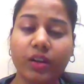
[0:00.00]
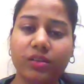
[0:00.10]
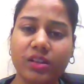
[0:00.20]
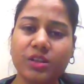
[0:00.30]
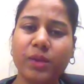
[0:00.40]

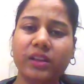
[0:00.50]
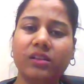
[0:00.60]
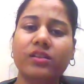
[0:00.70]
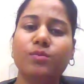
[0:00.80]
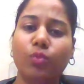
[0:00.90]
This
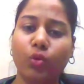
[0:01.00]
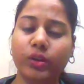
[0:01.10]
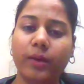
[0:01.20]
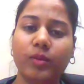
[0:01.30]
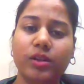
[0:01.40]
method is
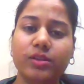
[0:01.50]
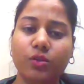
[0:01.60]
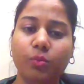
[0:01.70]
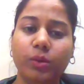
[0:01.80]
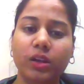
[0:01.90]
more time
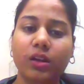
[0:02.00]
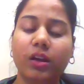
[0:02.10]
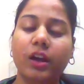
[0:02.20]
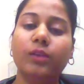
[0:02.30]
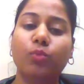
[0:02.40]

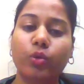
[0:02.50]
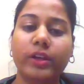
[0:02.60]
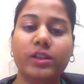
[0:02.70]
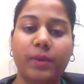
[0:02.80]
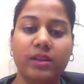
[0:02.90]
consuming and more
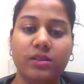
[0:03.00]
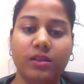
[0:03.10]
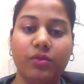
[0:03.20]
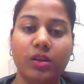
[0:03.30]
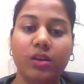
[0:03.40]

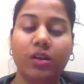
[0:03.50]
expensive,